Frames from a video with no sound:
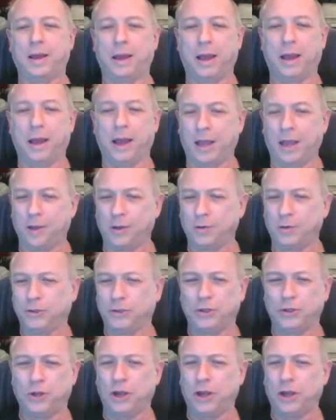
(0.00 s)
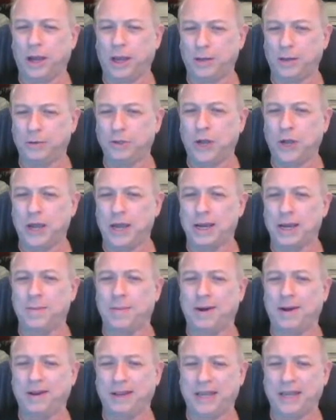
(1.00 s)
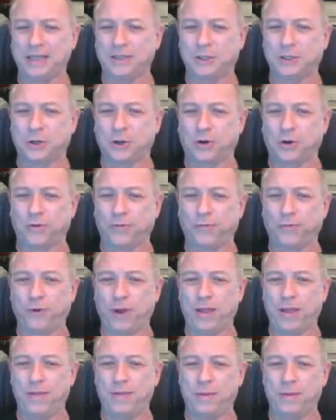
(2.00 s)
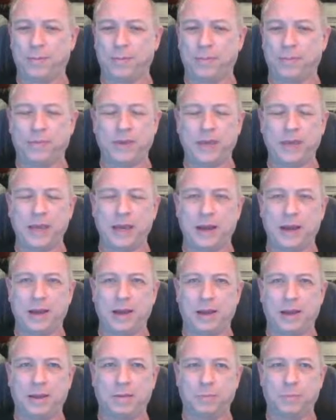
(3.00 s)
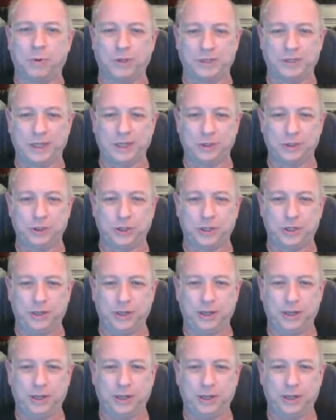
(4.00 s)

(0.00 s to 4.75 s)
Now, are you talking about his girlfriend, the mortician?